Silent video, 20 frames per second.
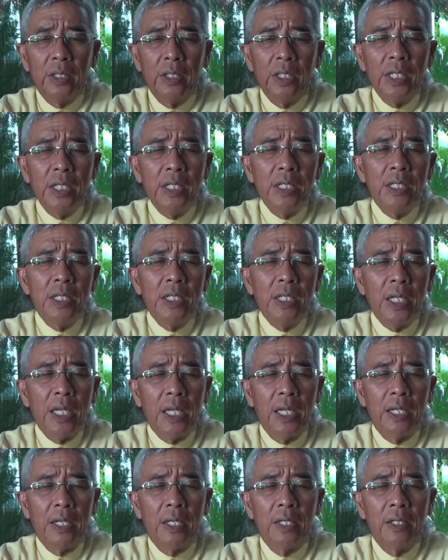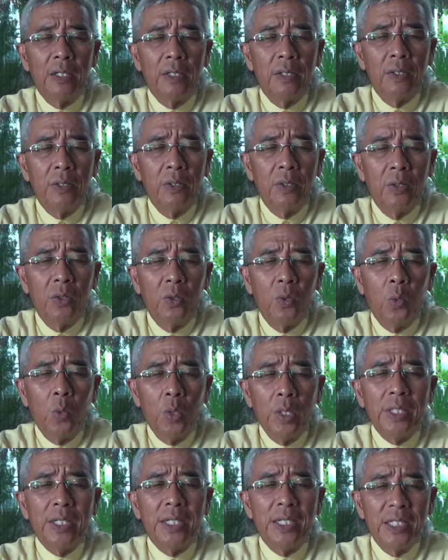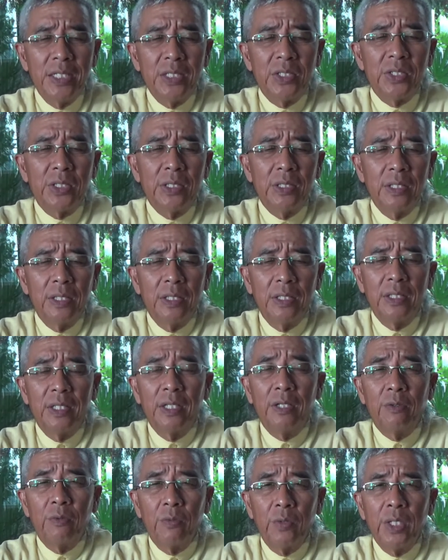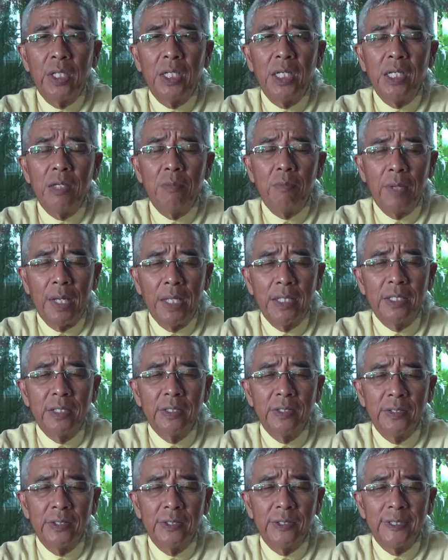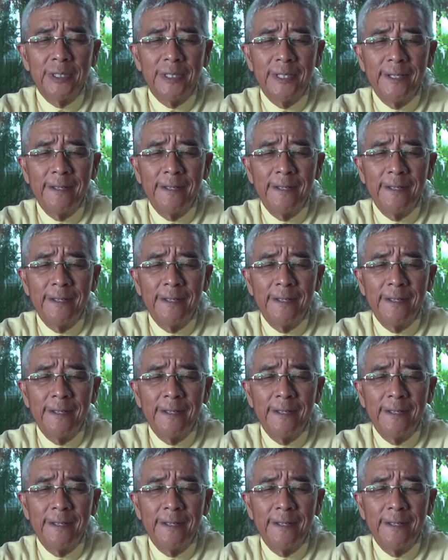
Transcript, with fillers: in the end, what is it that really matters?